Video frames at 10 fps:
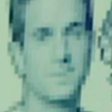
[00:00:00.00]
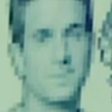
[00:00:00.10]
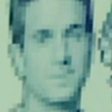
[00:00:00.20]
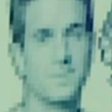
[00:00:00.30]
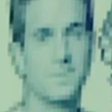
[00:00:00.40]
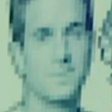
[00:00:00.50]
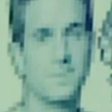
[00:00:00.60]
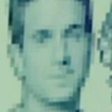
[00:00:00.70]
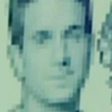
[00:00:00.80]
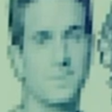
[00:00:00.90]

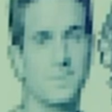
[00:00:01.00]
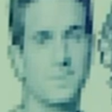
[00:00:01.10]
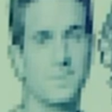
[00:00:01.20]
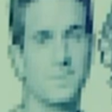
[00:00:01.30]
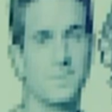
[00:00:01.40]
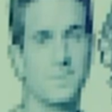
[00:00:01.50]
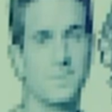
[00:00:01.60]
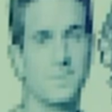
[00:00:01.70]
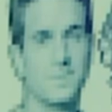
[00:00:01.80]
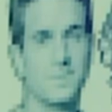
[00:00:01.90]

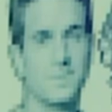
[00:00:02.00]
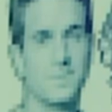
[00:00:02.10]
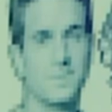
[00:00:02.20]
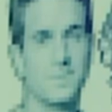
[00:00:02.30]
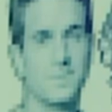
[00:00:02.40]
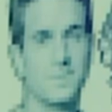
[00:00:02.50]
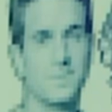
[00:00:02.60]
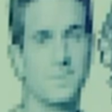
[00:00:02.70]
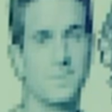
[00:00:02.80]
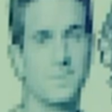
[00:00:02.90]

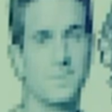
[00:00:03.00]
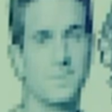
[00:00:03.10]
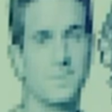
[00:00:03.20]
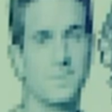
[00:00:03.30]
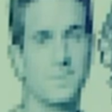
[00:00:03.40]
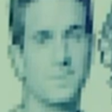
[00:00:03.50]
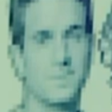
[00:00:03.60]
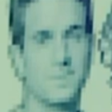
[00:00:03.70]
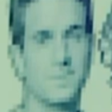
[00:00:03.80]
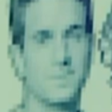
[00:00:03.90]

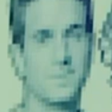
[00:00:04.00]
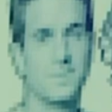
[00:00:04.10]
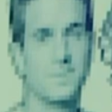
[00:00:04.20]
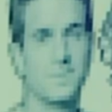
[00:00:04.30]
No words are spoken by the person on screen.